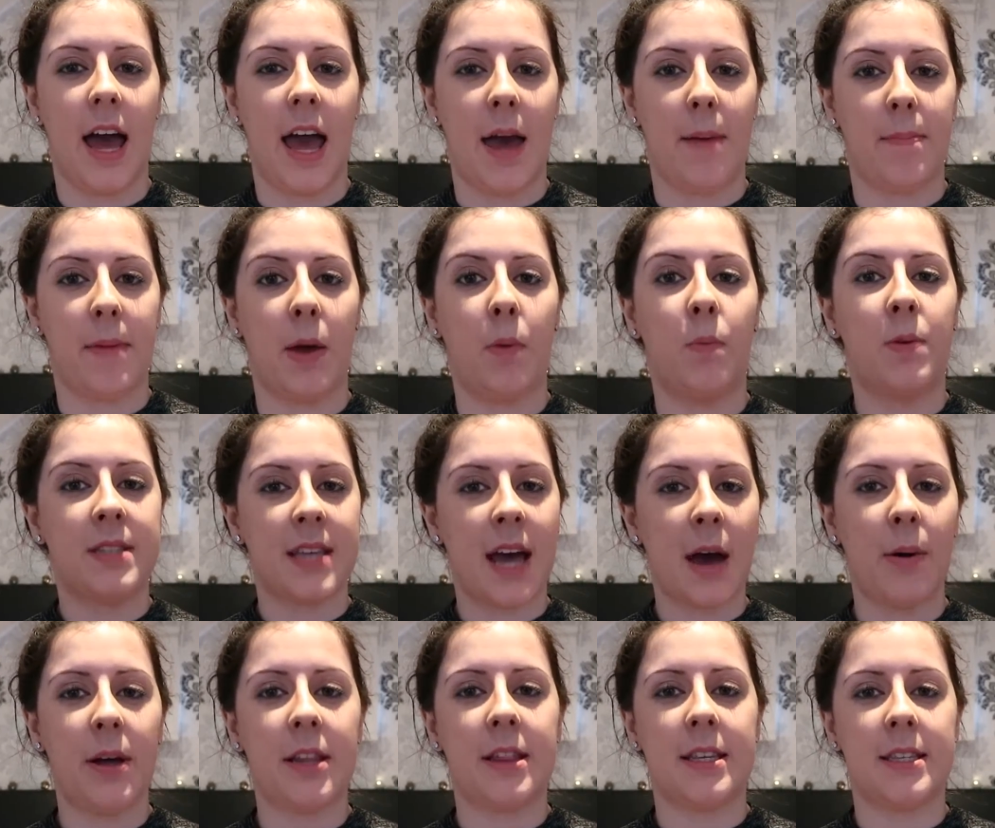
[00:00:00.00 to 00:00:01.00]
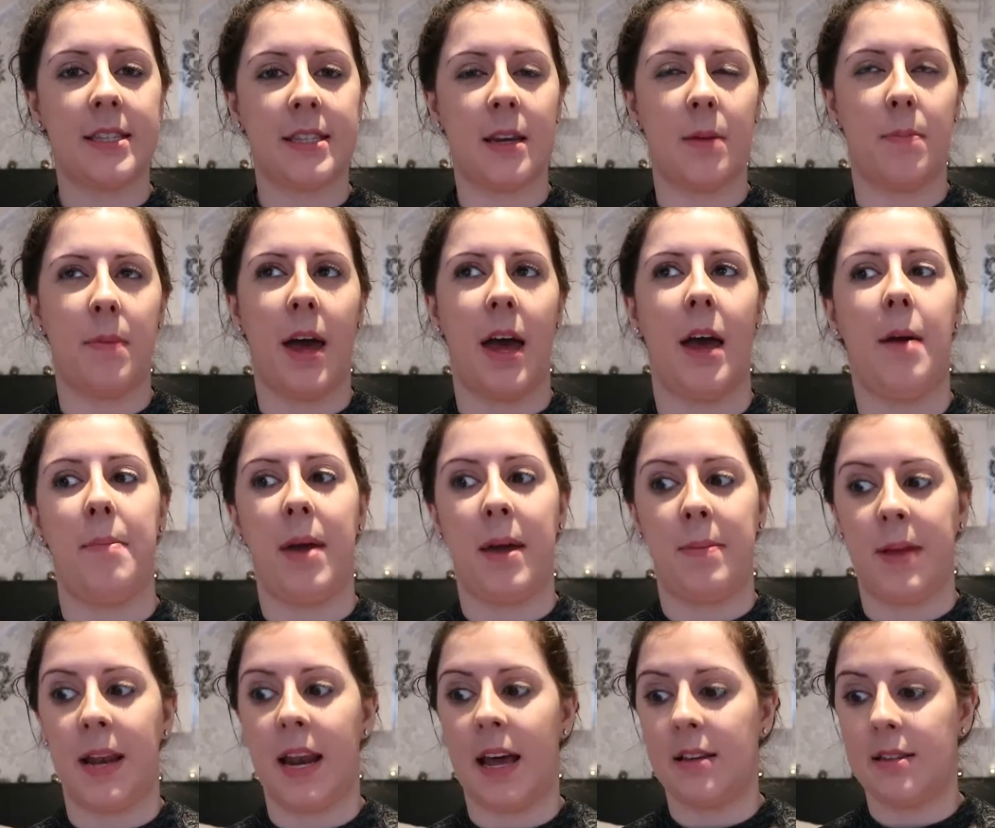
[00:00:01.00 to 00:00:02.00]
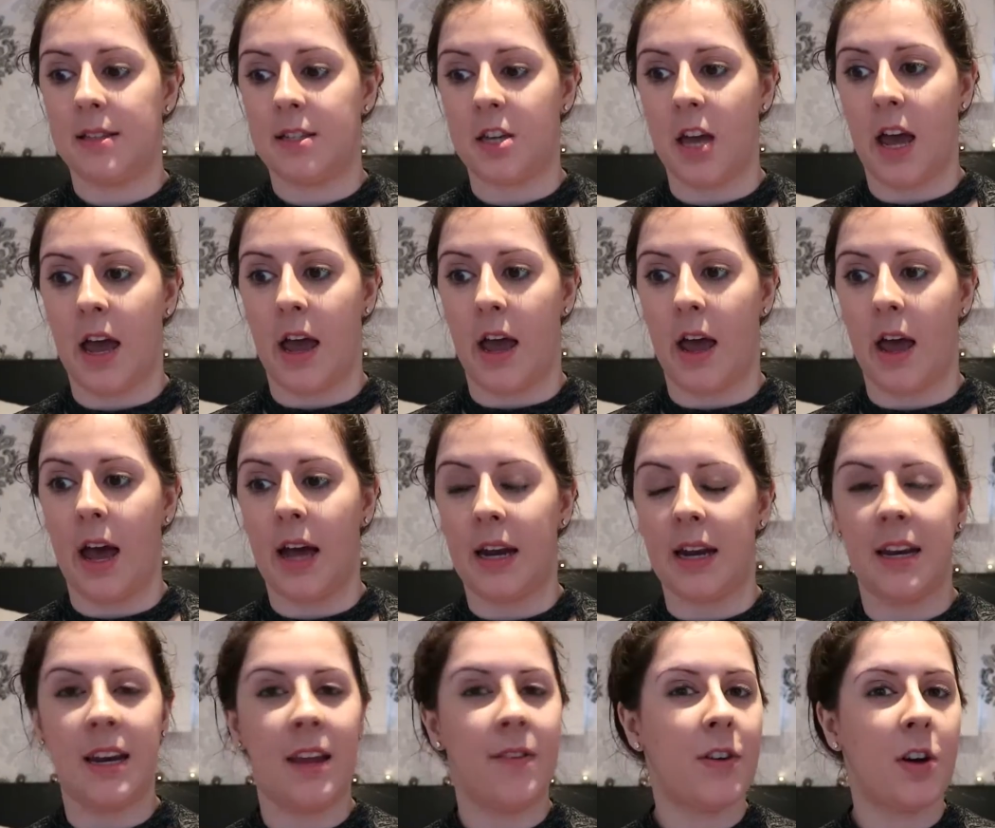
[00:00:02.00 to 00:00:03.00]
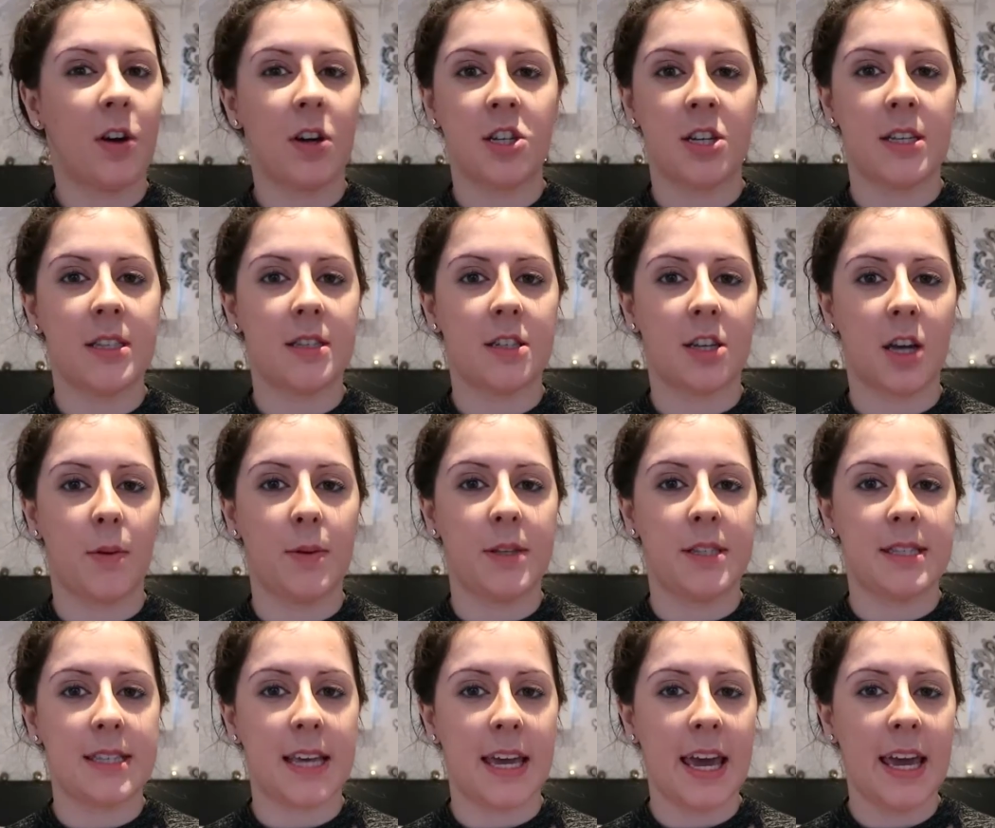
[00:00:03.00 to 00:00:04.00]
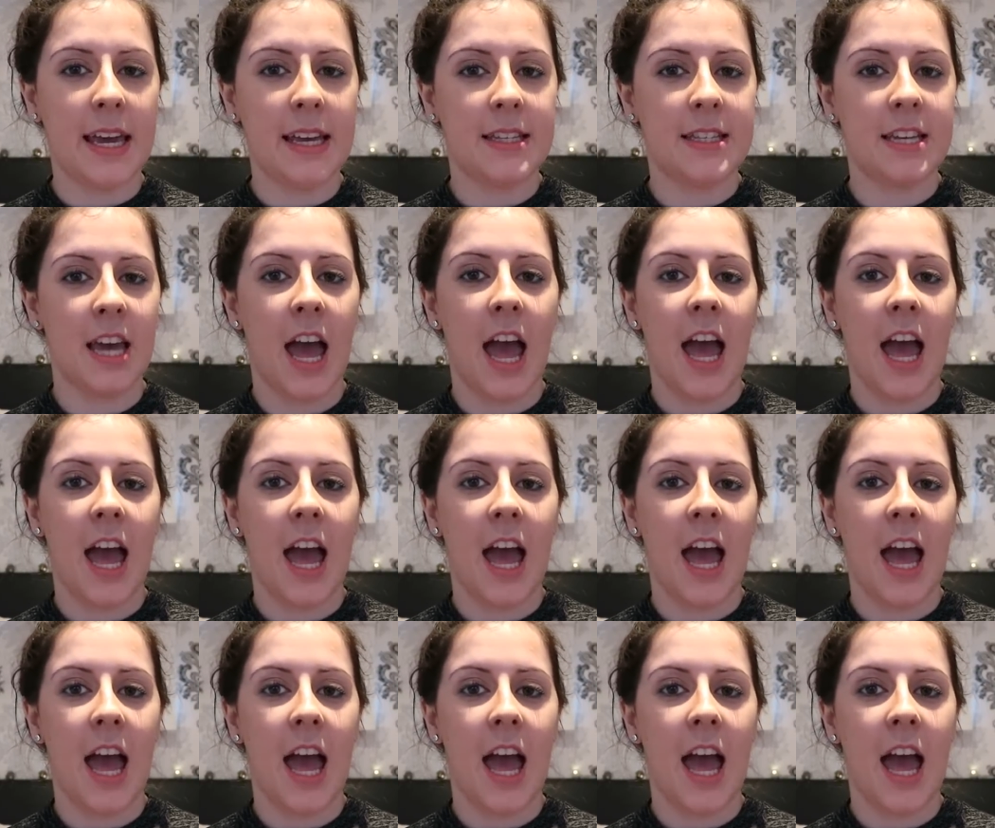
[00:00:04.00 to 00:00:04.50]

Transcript: It was out at the cinema maybe last year, and I never got a chance to go and see it.